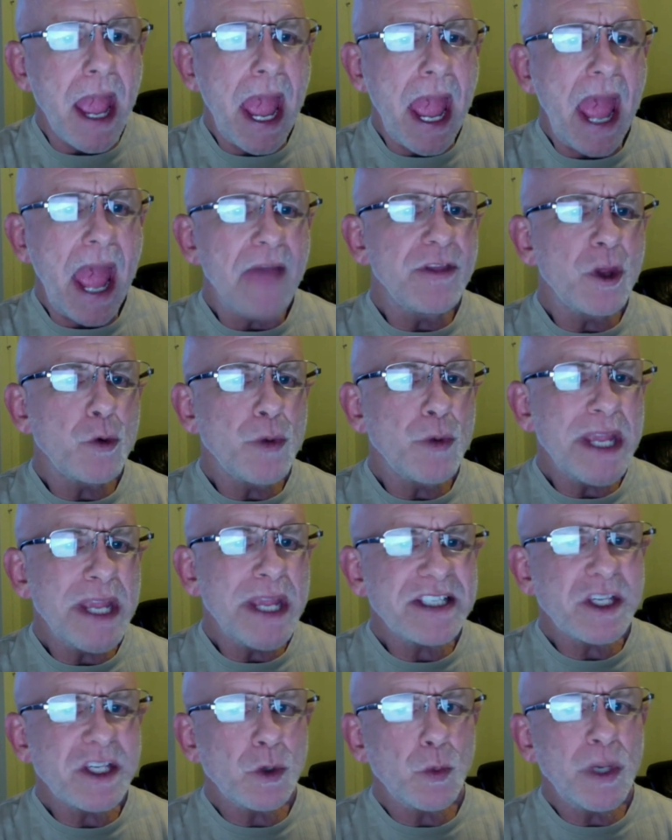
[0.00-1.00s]
And the
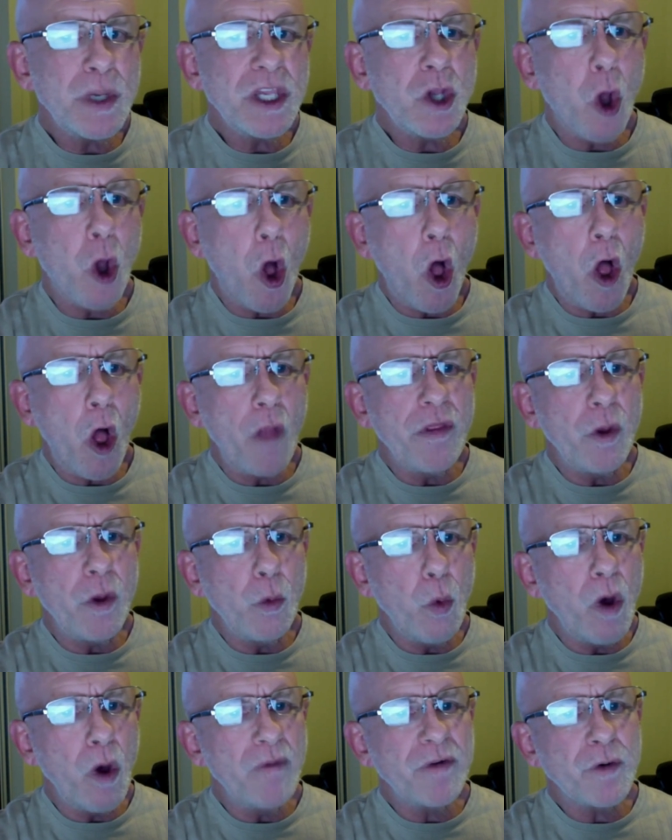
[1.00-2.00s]
reason we call the
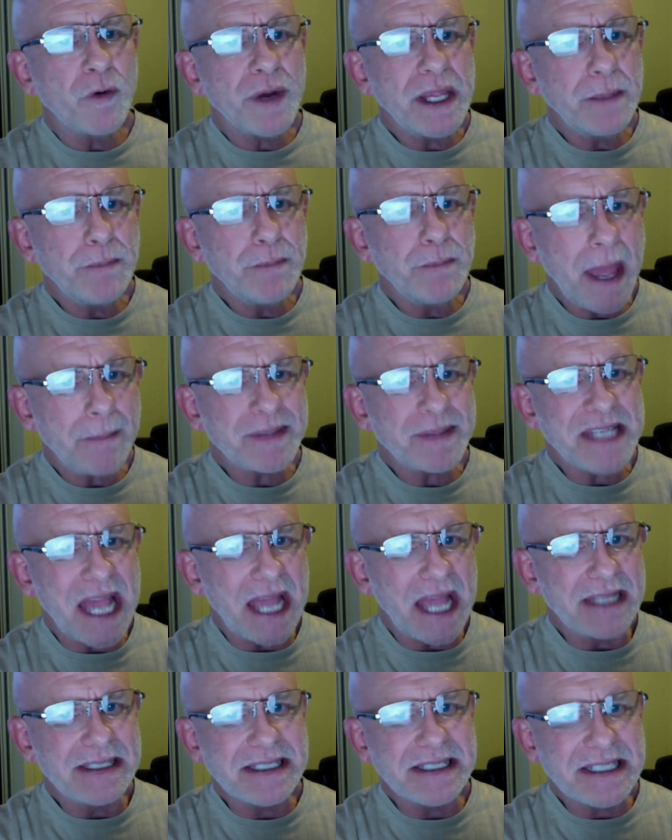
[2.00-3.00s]
Wolverine
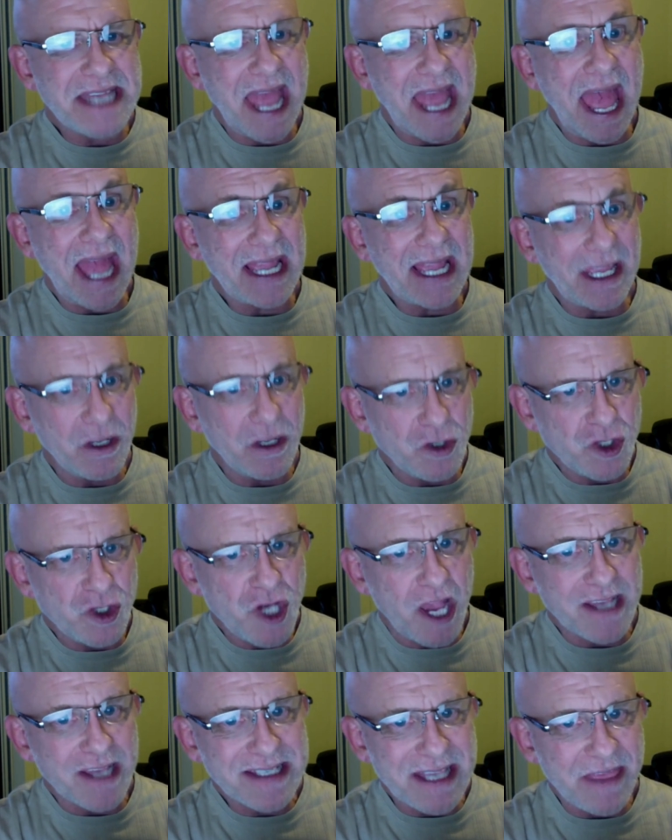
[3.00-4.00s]
peptide stack
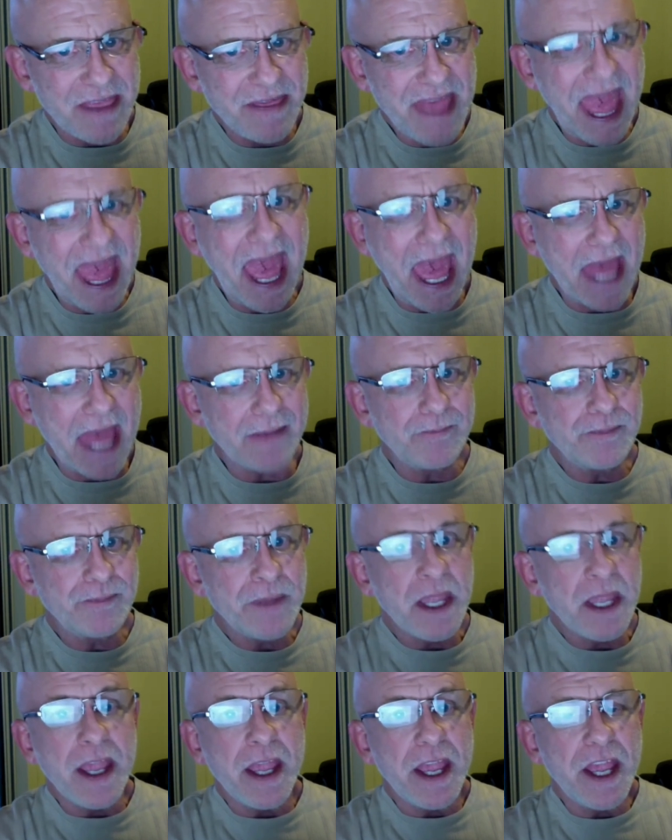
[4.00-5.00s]
just that
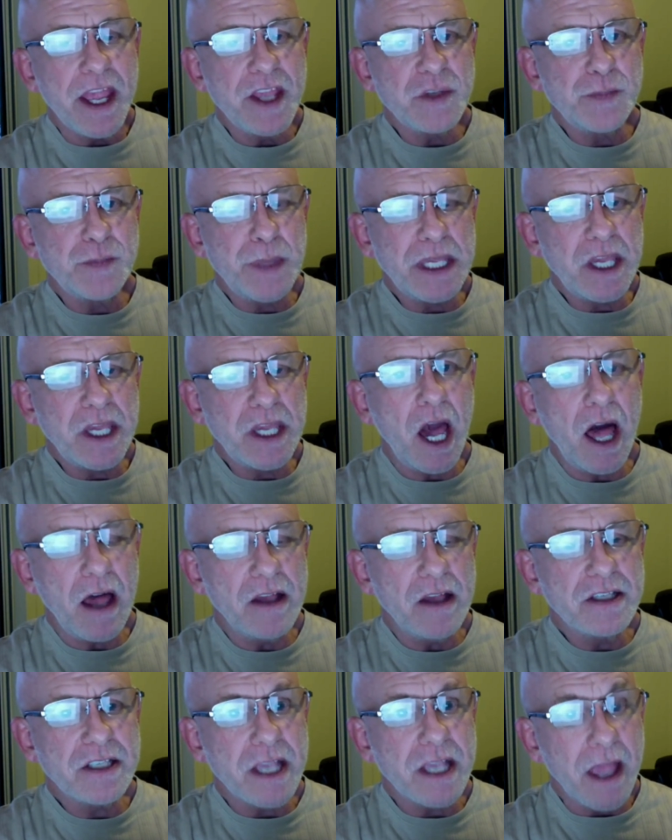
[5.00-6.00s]
is
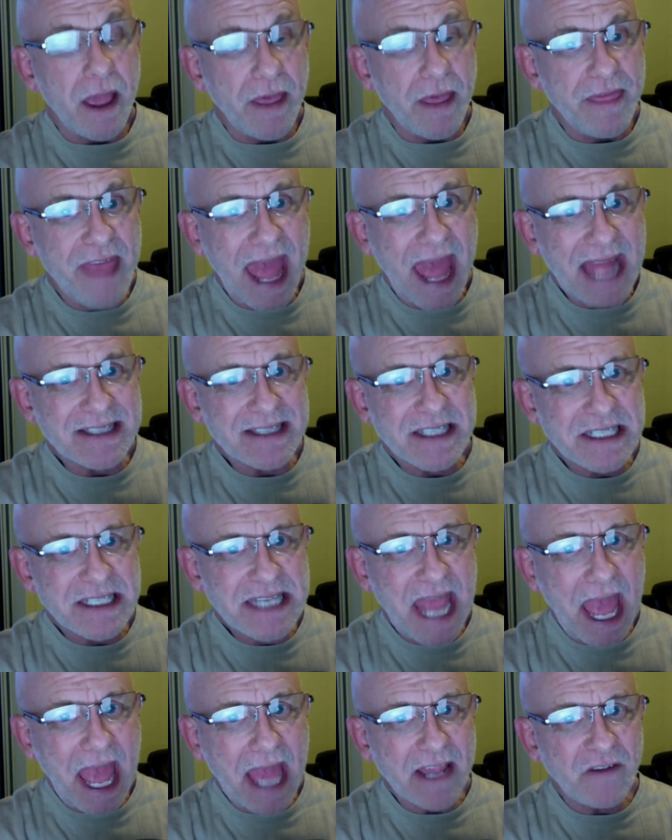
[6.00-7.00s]
because that
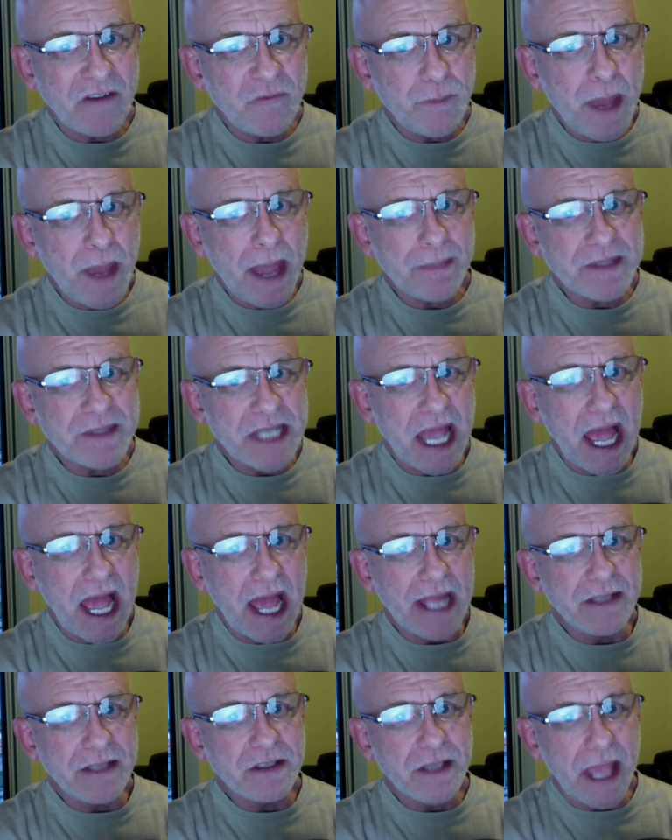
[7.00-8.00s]
stack of
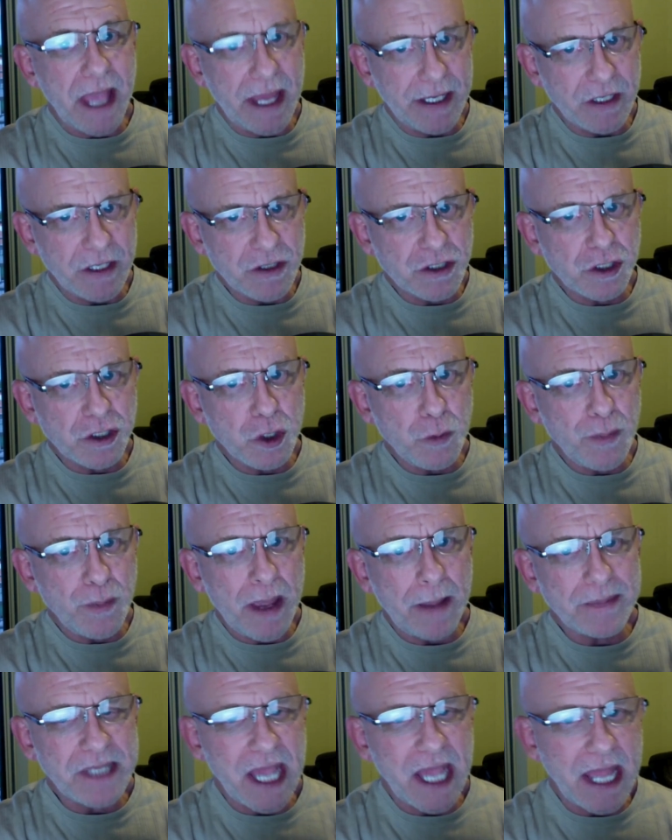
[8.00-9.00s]
peptides, and it's two
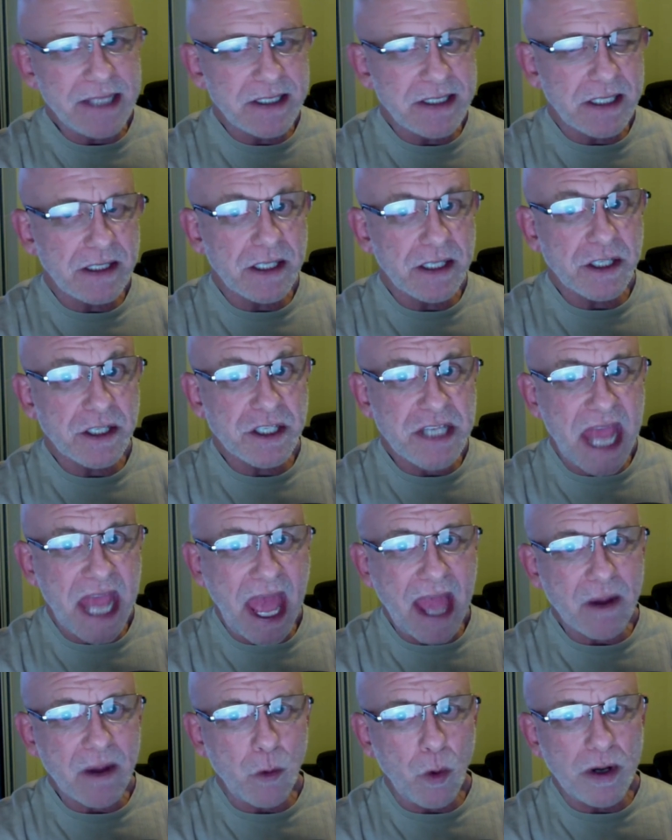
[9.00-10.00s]
peptides in the
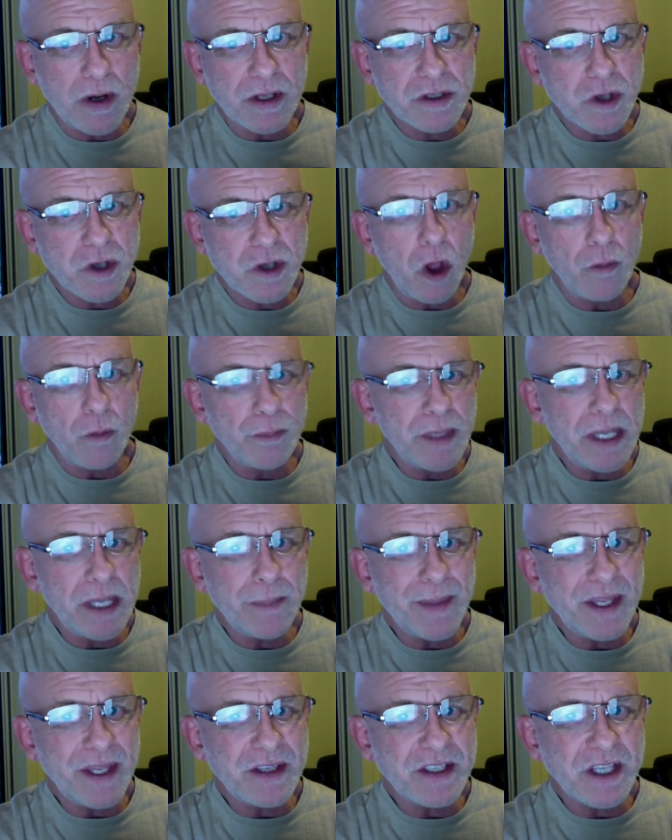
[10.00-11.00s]
stack, one is called B
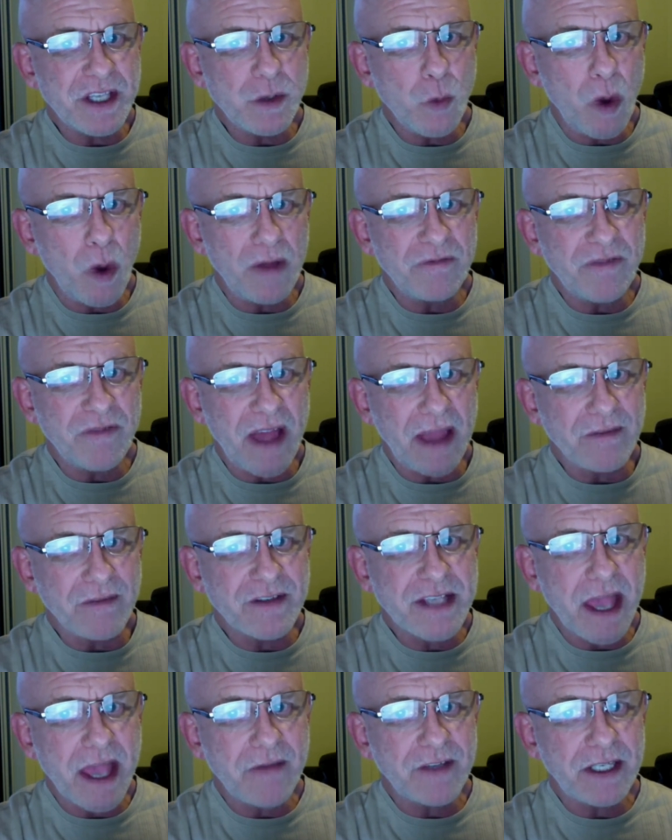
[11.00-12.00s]
P C one
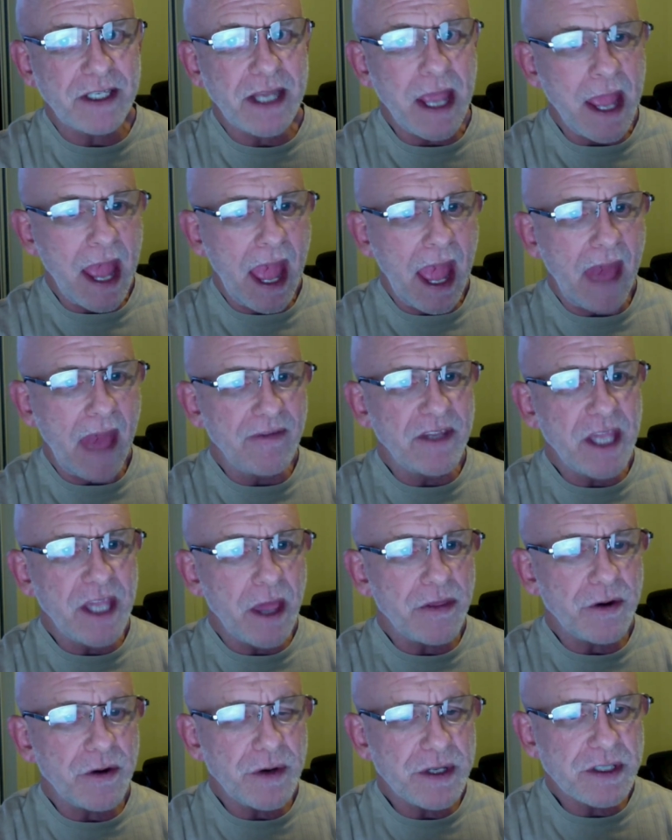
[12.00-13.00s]
fifty-seven and the
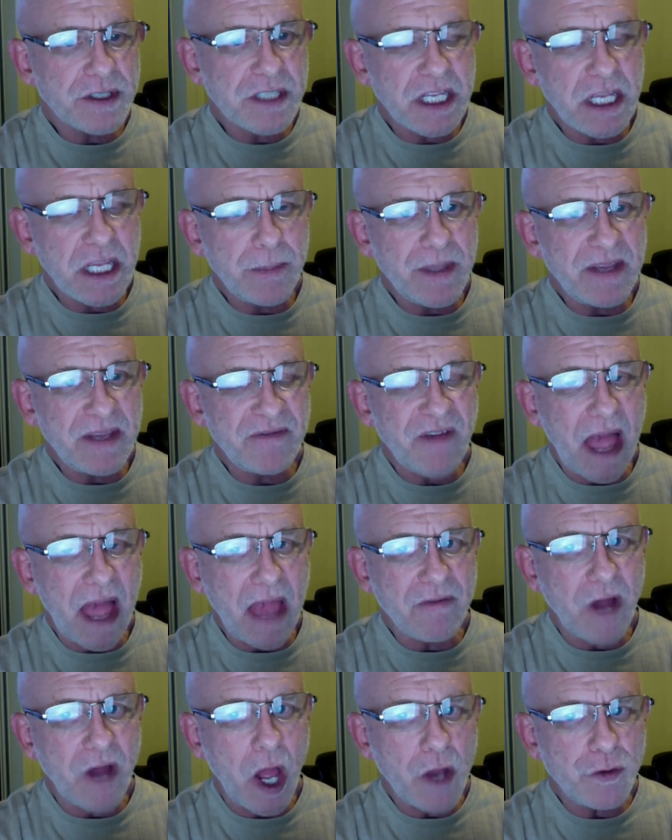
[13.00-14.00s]
other is T B
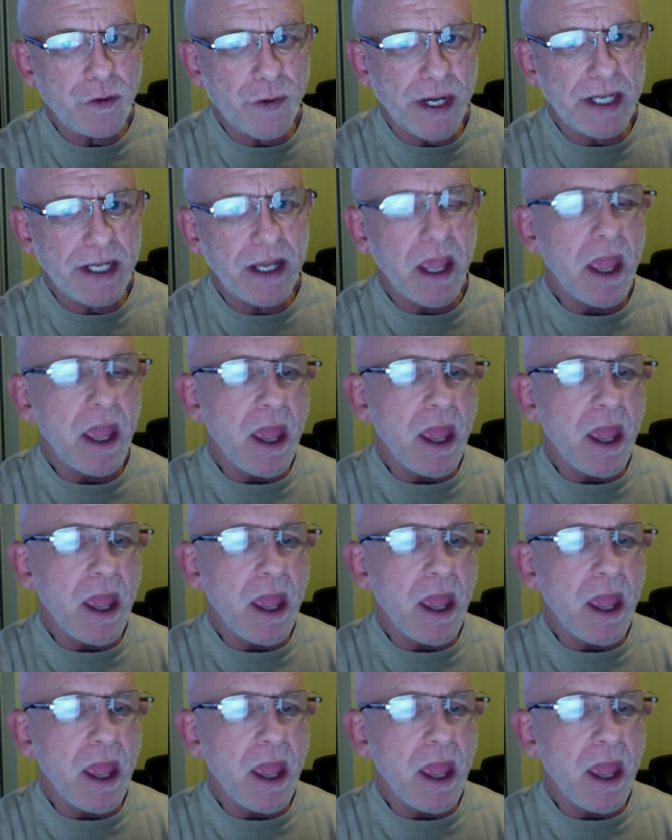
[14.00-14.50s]
five hundred,